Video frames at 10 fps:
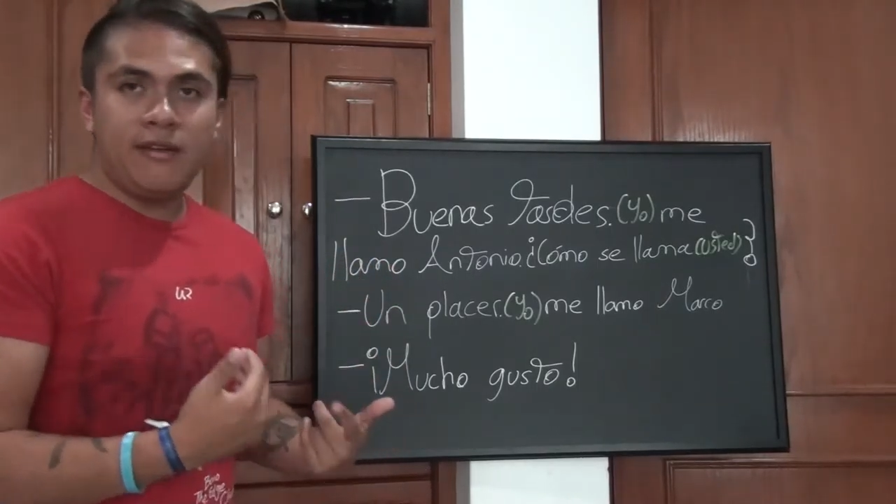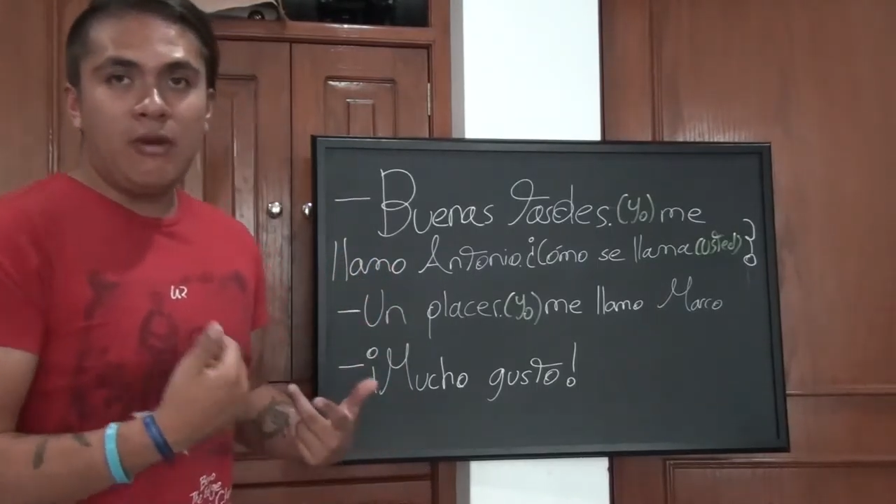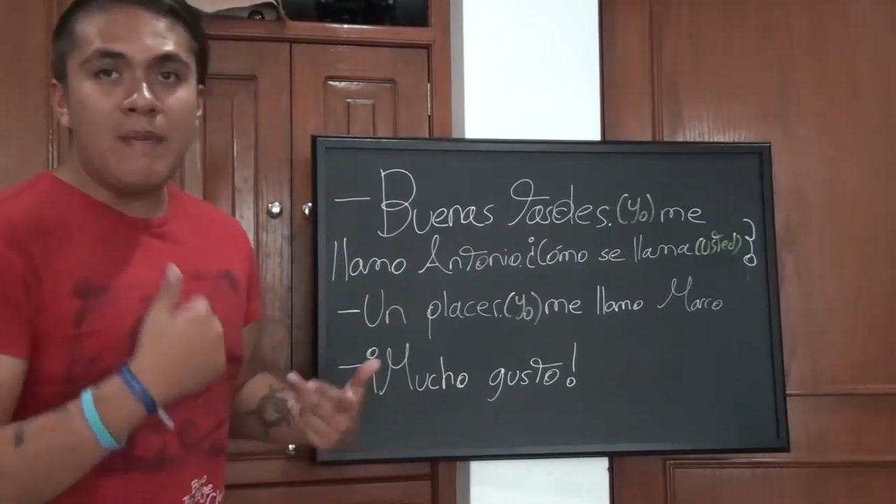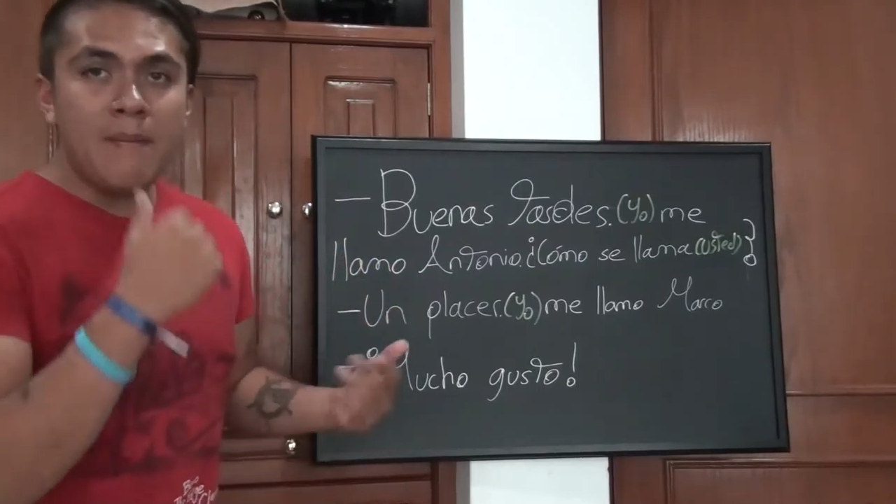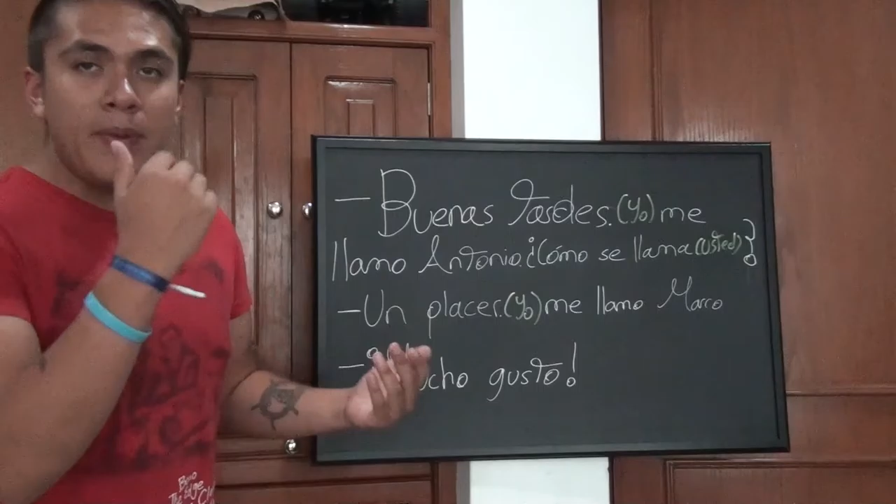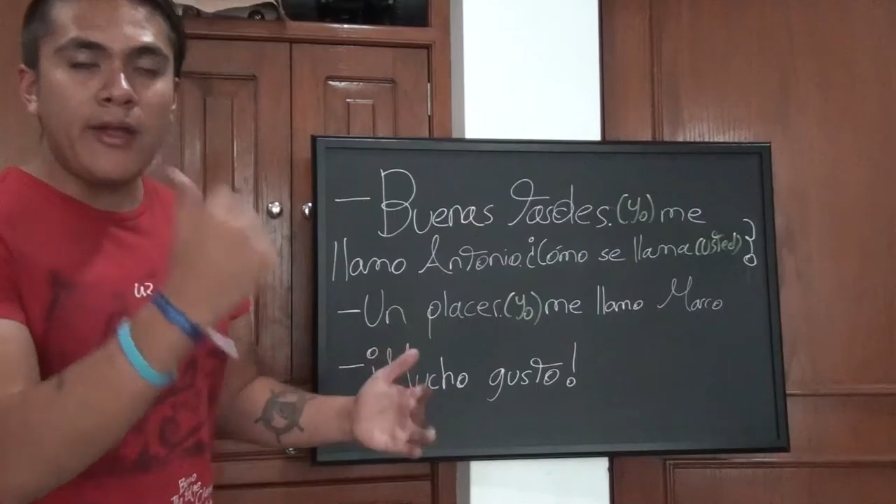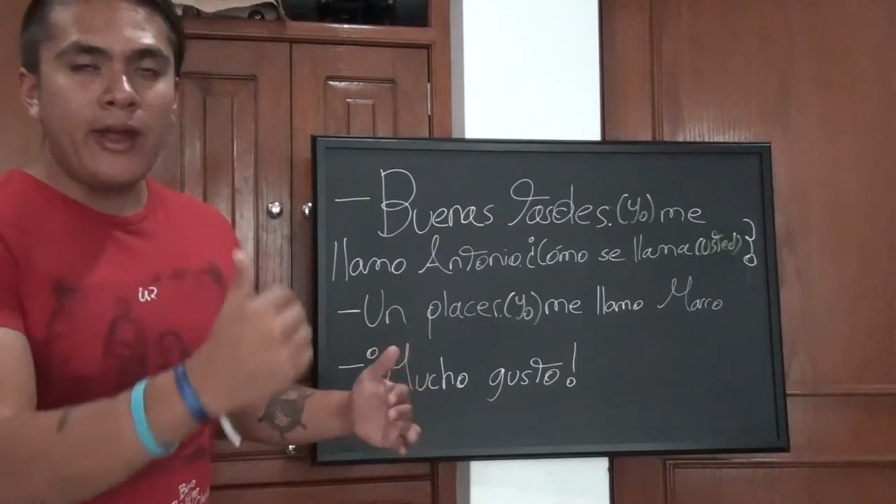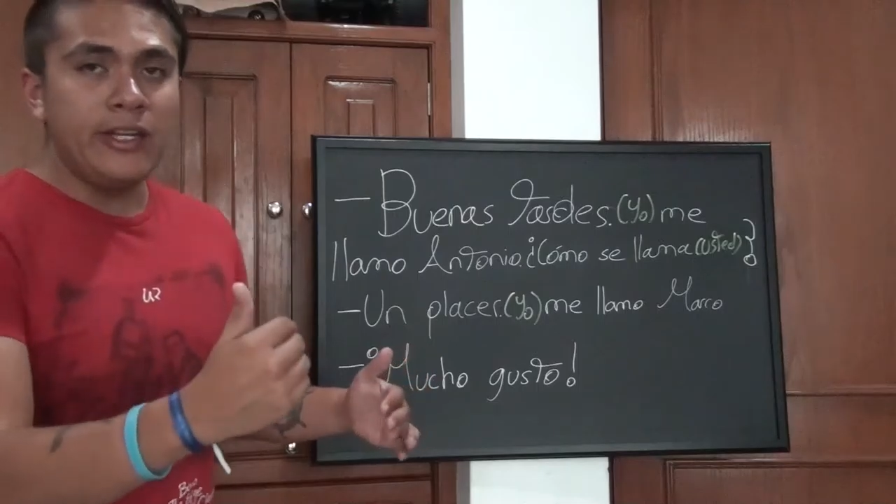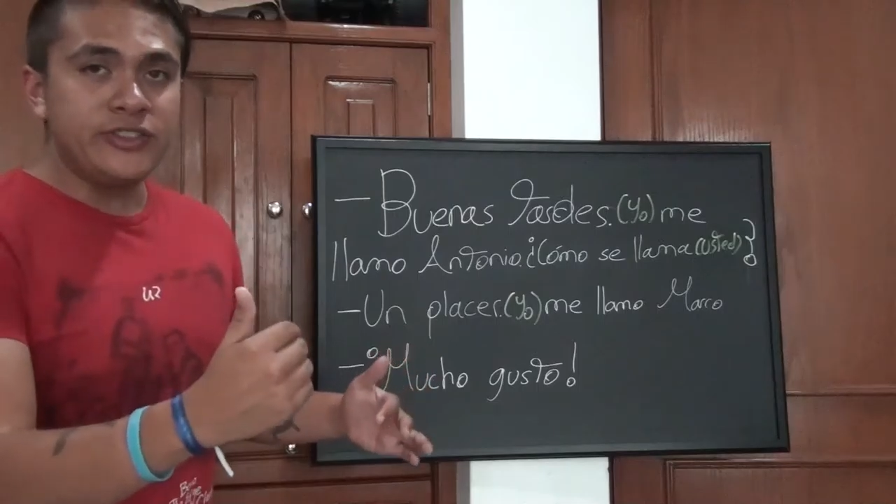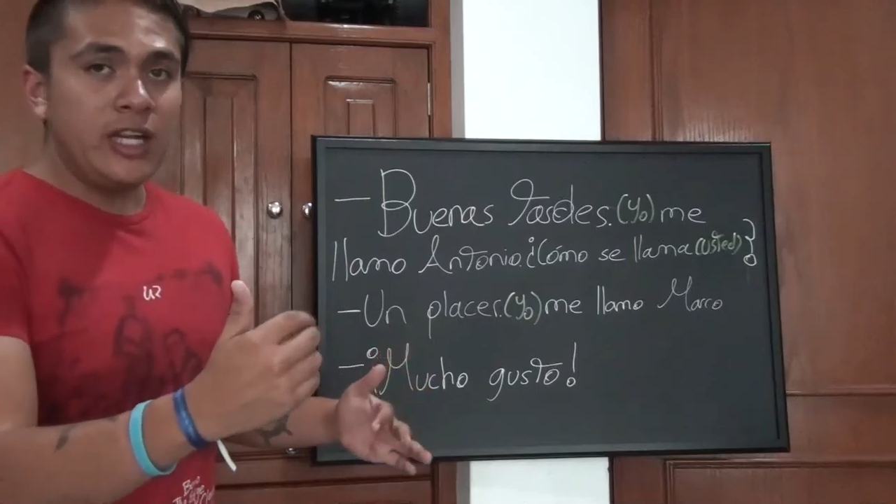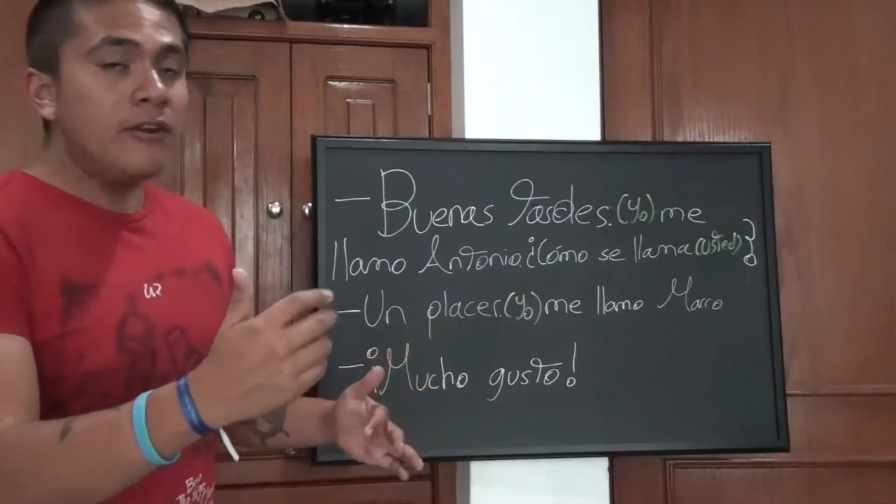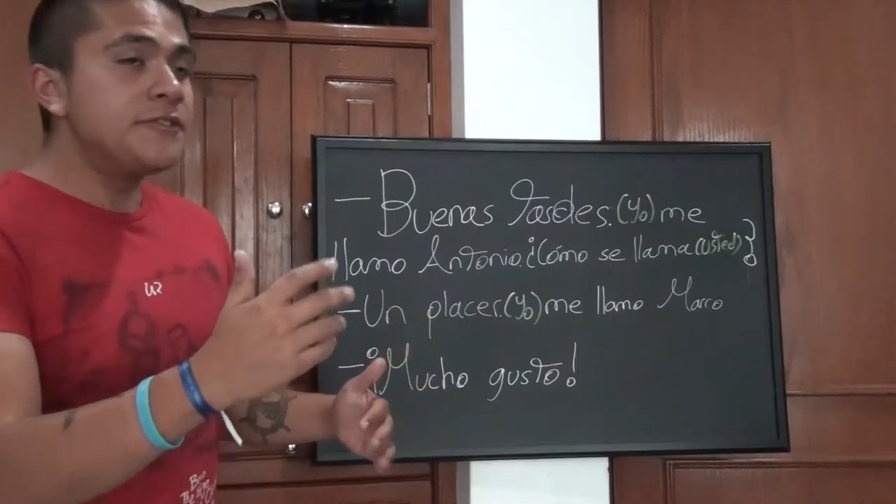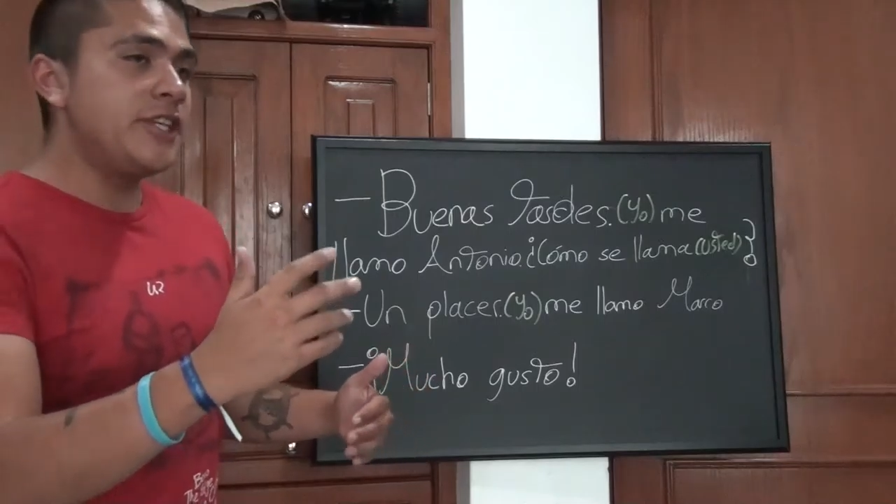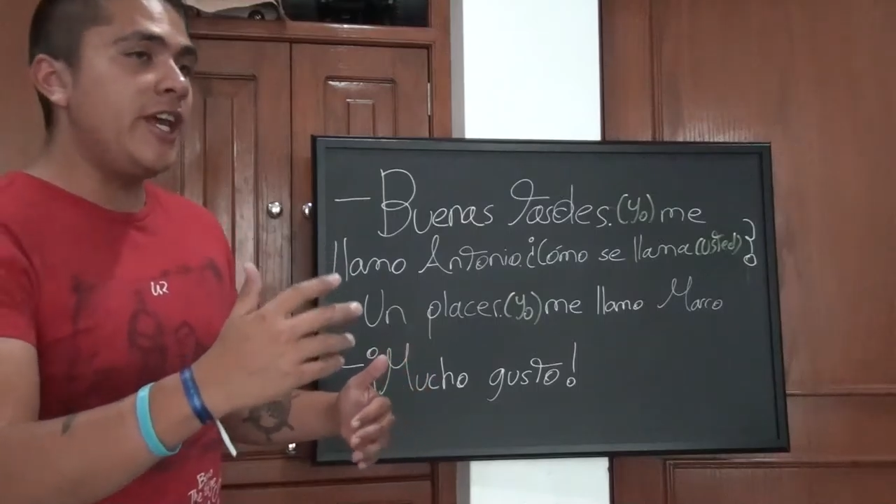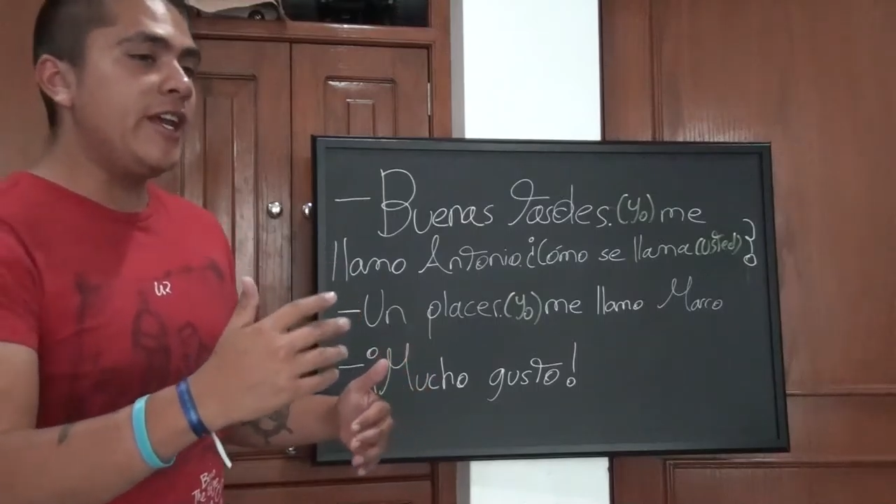remember that instead
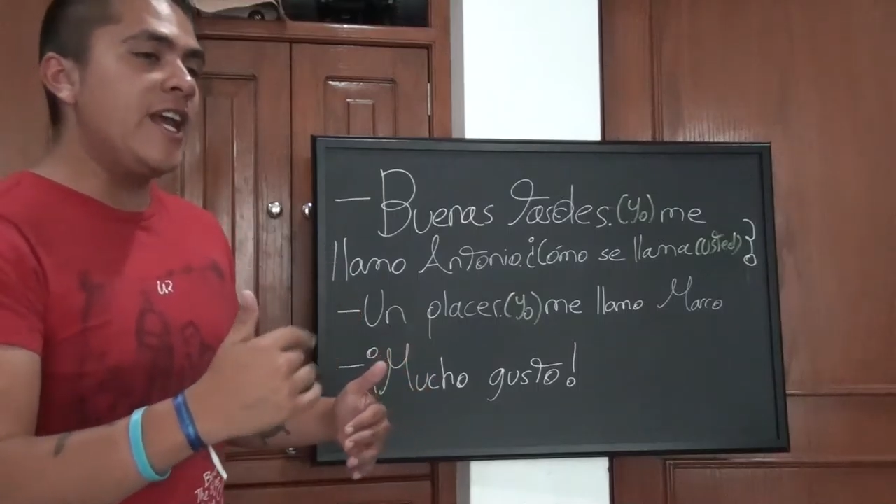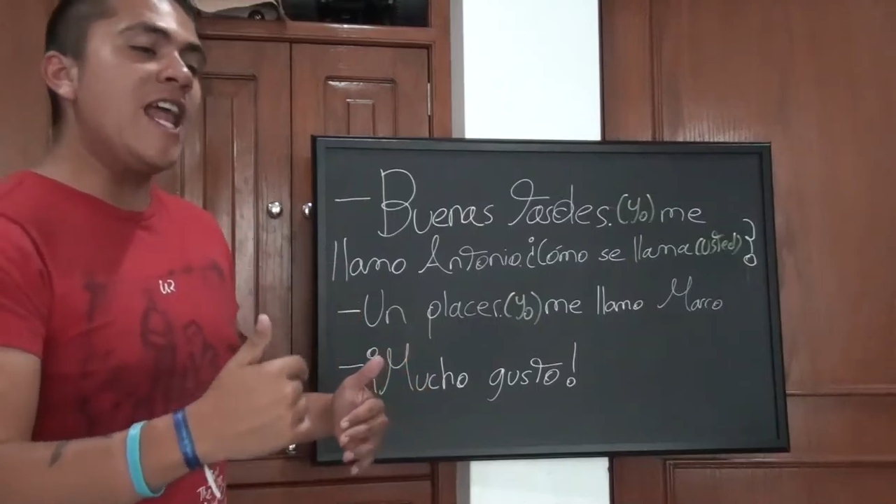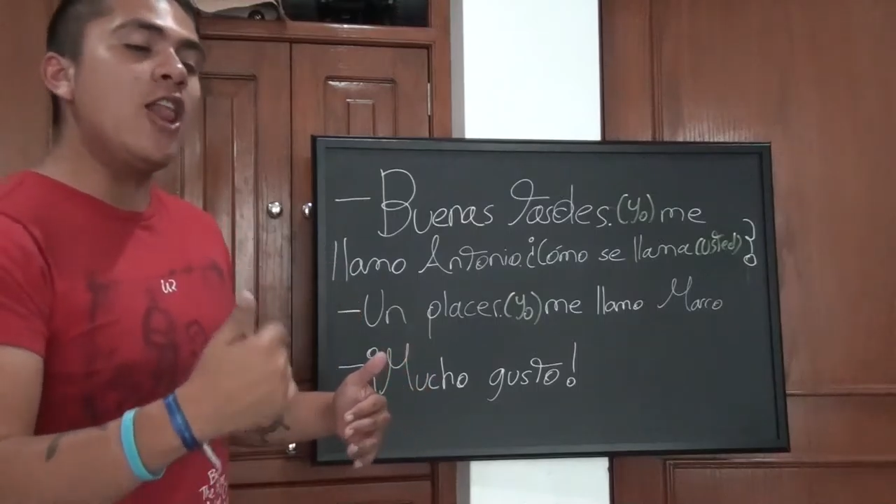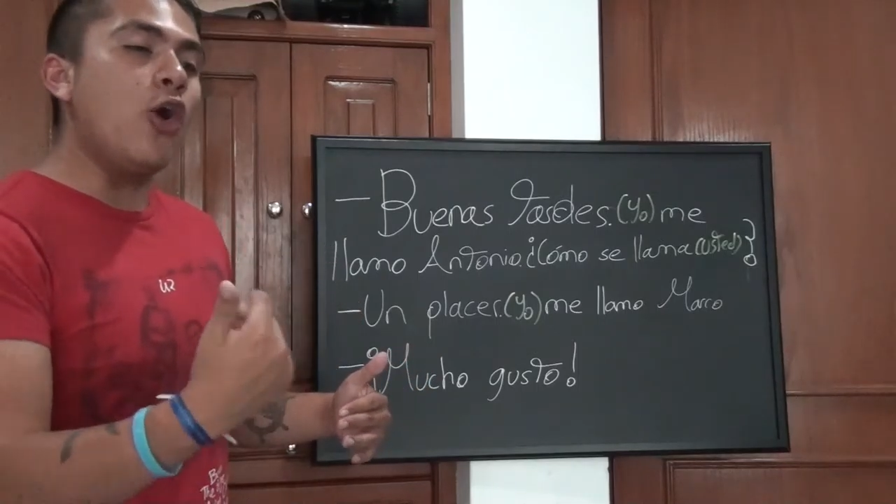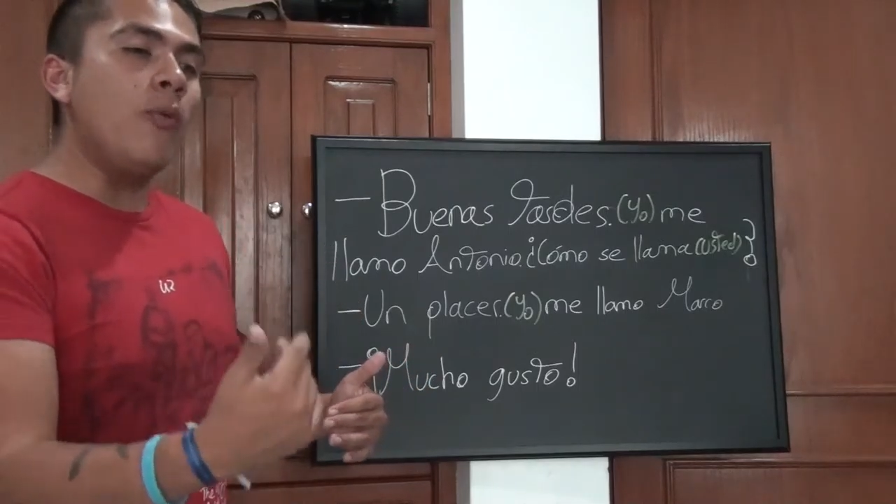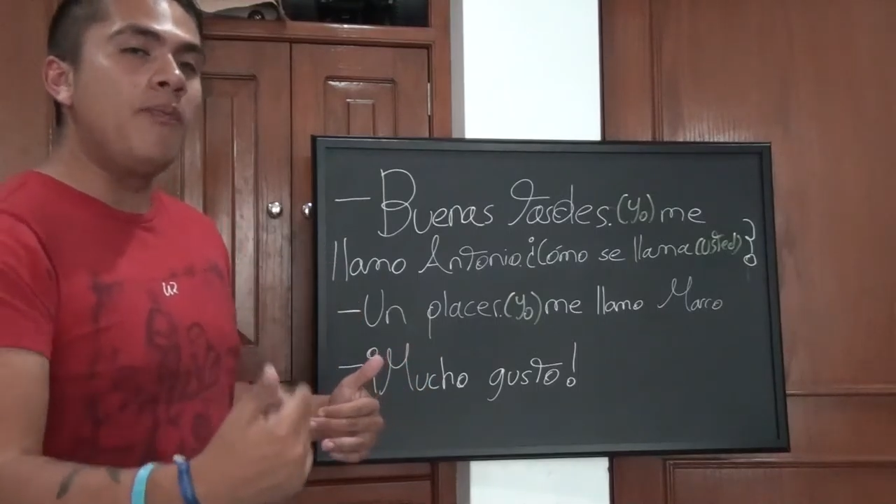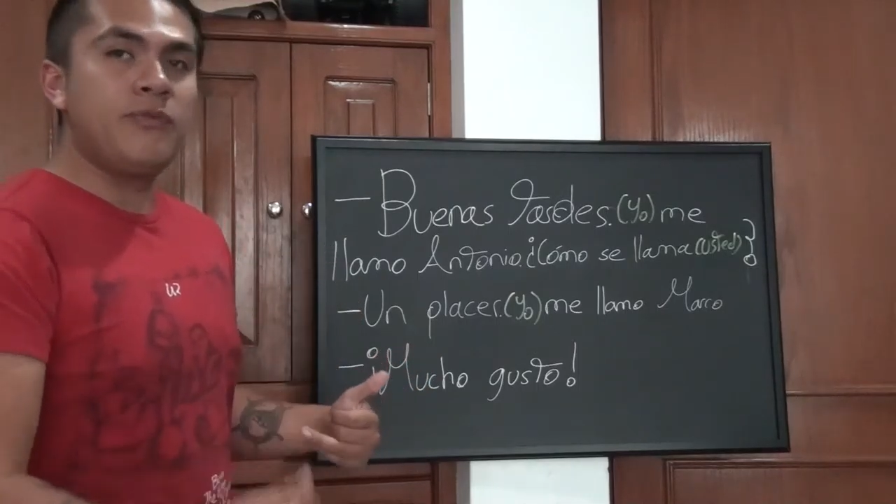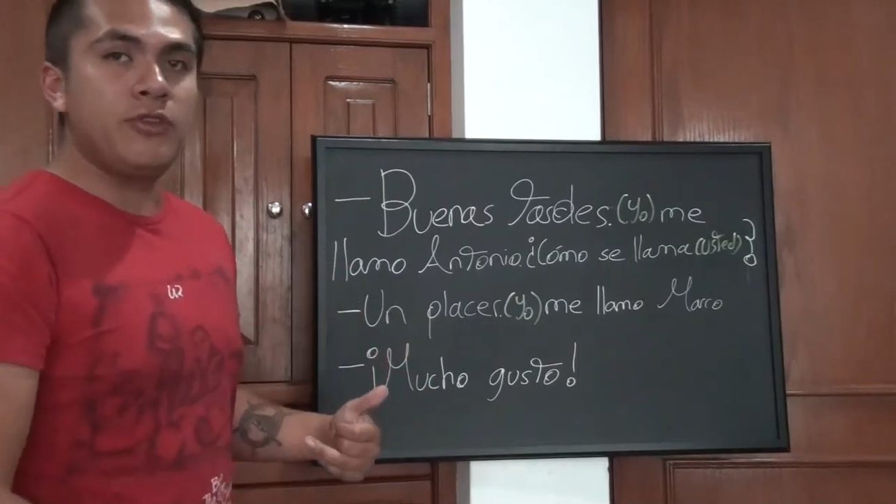of saying hello,